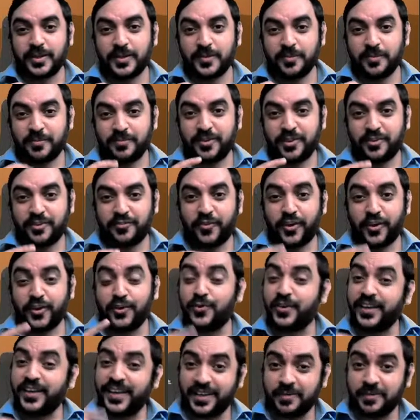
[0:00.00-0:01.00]
But for you
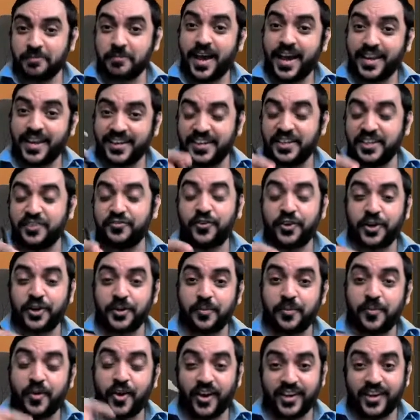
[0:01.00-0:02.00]
to get married for a
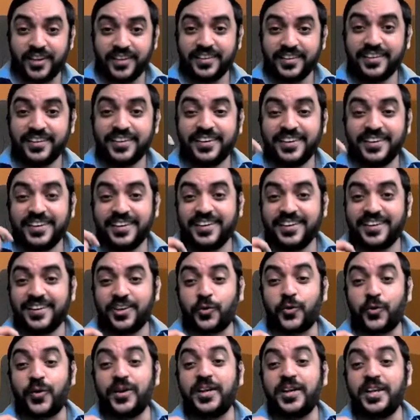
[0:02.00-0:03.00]
boy,
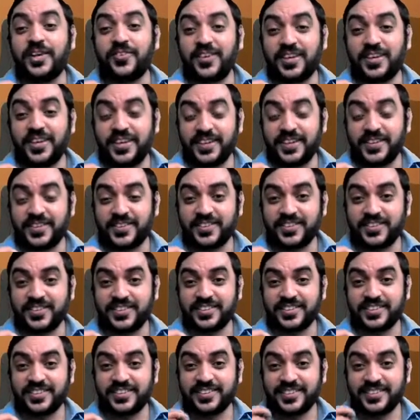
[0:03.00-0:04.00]
21
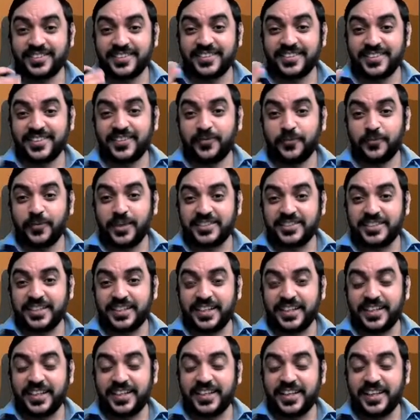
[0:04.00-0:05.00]
years.
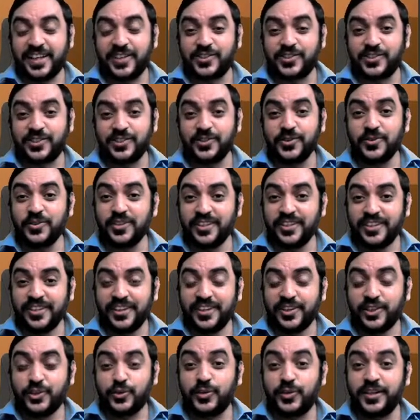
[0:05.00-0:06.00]
Basically, it tells you
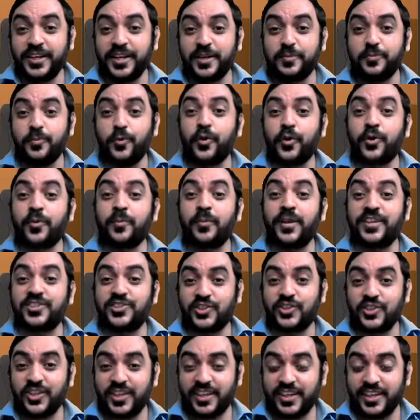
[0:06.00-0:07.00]
you need more
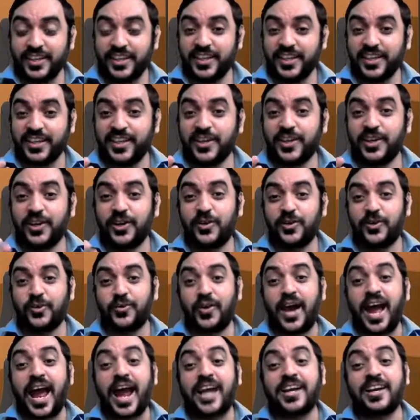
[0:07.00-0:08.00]
maturity to
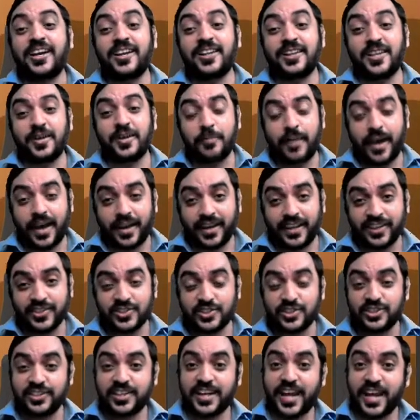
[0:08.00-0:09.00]
handle the
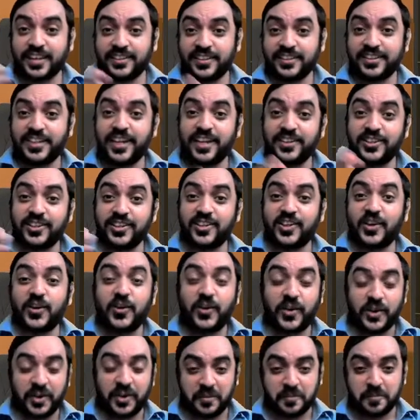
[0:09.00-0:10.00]
marriage rather than the
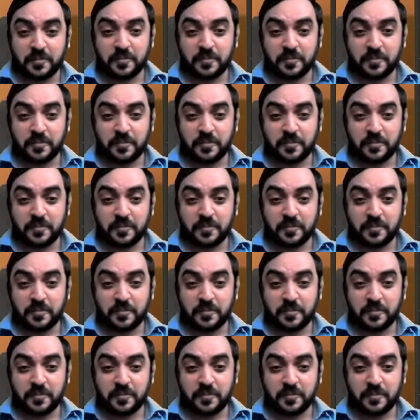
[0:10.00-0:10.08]
country.